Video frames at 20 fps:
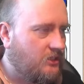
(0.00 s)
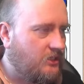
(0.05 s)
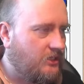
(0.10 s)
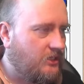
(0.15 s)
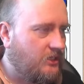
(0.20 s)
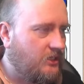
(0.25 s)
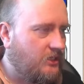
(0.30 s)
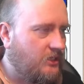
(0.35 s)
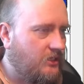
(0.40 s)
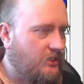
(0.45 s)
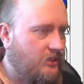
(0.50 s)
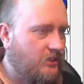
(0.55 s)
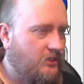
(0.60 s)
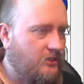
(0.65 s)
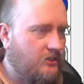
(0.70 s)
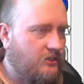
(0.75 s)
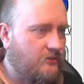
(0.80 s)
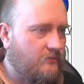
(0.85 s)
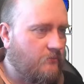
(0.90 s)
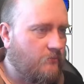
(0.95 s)
and I'm
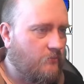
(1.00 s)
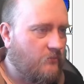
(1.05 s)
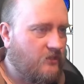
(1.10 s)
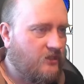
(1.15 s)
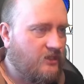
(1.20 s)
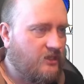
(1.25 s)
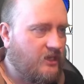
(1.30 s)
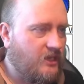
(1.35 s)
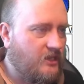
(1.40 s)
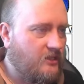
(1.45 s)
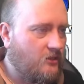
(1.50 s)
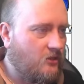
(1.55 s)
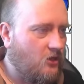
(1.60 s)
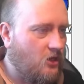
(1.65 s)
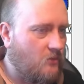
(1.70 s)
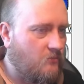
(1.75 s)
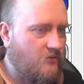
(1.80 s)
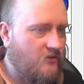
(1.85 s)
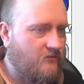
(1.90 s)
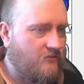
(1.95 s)
gonna create a
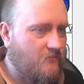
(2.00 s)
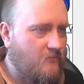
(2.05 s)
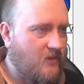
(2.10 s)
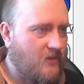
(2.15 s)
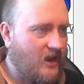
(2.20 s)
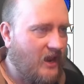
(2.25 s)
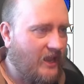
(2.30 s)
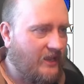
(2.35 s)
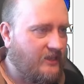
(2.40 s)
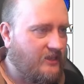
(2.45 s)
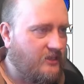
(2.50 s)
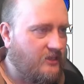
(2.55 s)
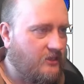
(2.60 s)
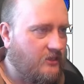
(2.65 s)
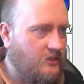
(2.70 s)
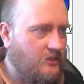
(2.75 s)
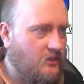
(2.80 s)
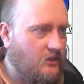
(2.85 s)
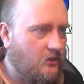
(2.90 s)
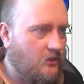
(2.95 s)
couple of black
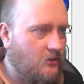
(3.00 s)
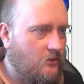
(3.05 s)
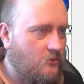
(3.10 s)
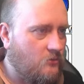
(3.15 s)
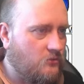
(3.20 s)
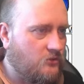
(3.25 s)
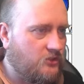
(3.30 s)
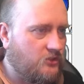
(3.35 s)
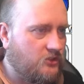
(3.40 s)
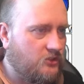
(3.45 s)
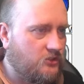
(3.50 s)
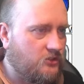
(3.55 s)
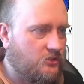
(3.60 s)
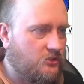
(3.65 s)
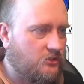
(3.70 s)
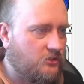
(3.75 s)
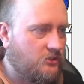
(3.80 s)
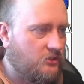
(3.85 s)
glows.